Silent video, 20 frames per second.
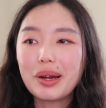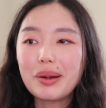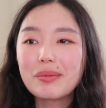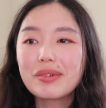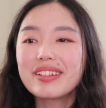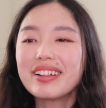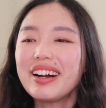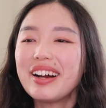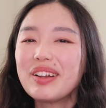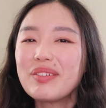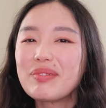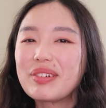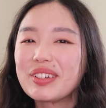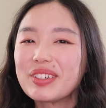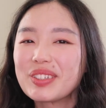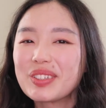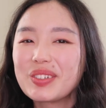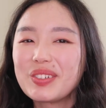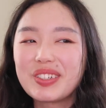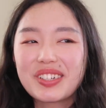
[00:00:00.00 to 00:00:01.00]
why I'm glad
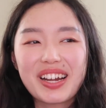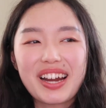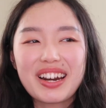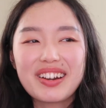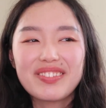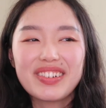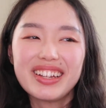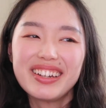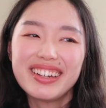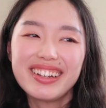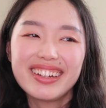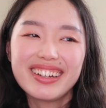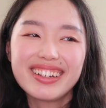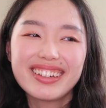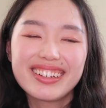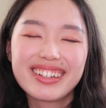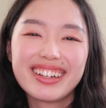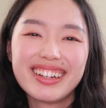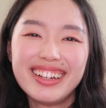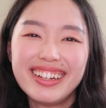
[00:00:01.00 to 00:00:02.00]
middle school kind of
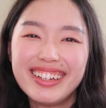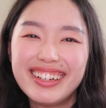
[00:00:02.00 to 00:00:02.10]
ended.